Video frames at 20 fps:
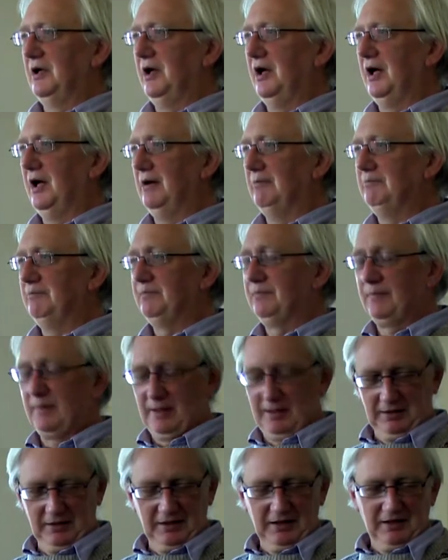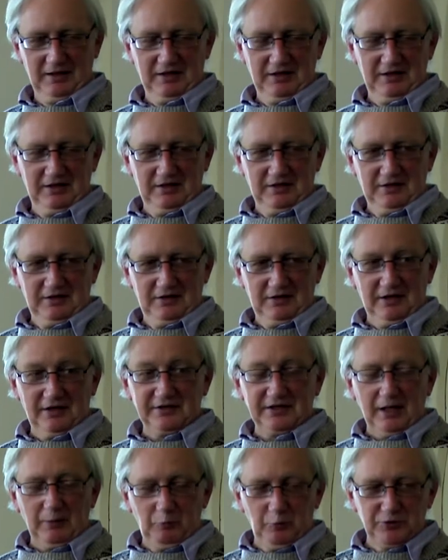
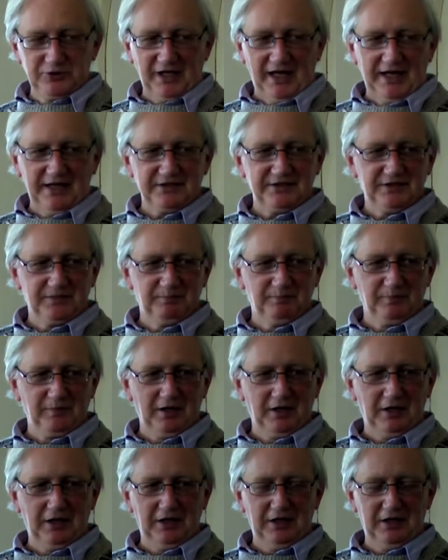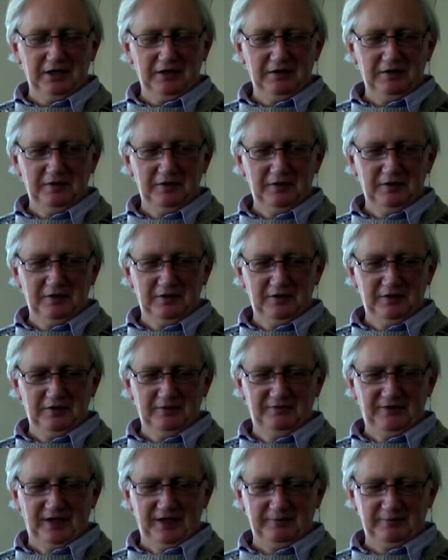And I would add
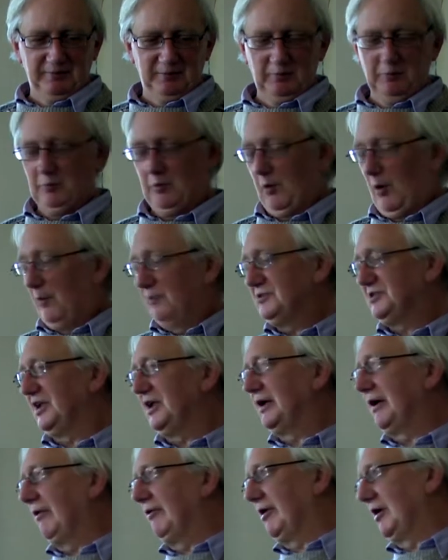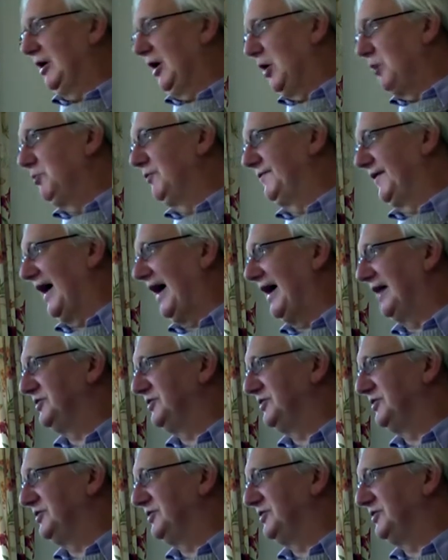that obviously going along with that